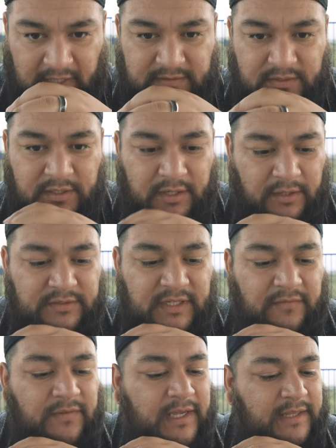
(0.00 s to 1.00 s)
And so, you know,
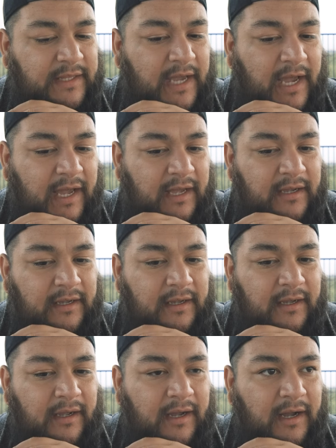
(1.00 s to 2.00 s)
stuff like that,
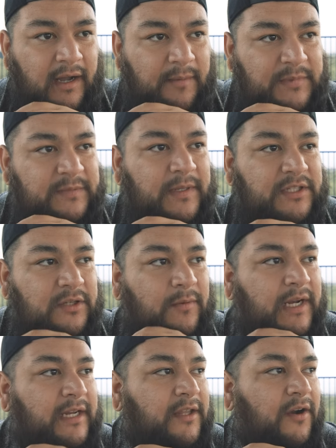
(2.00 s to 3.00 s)
especially
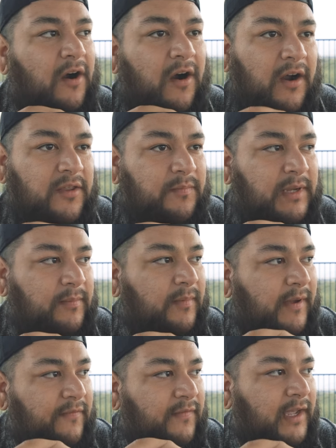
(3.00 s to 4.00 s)
when there are other people in
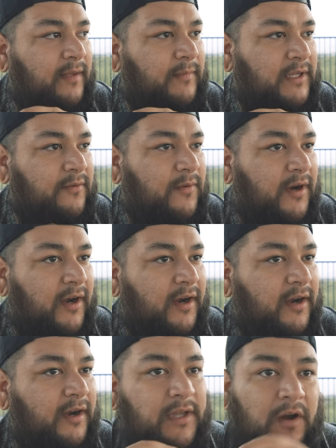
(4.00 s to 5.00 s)
my family
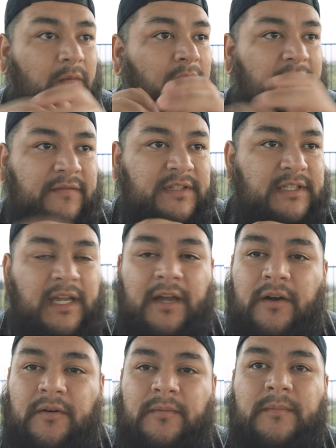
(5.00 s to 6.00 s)
where their wives stay
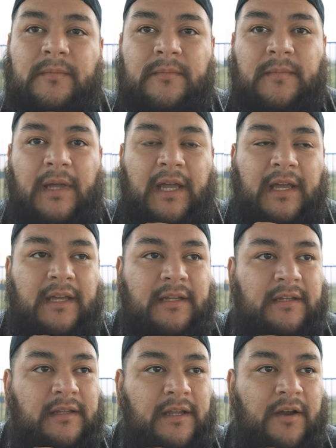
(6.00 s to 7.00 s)
home
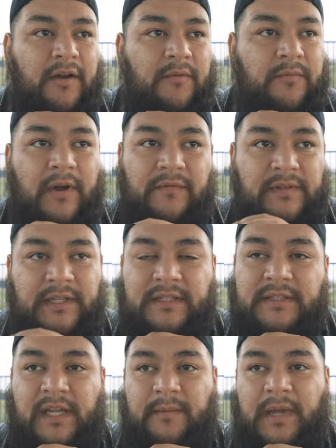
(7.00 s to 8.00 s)
and they're roughly the
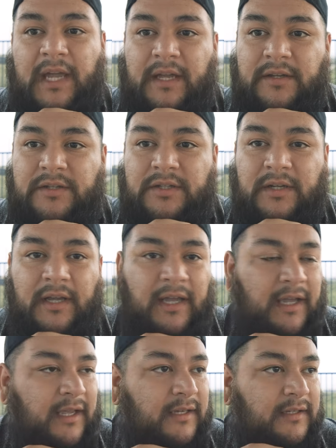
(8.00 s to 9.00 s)
same age,
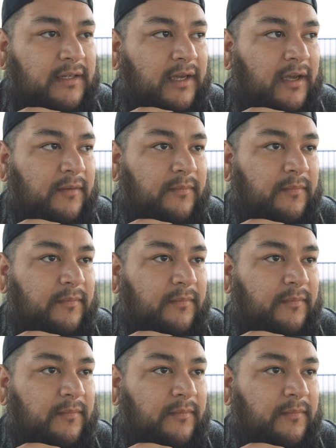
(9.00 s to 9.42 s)
and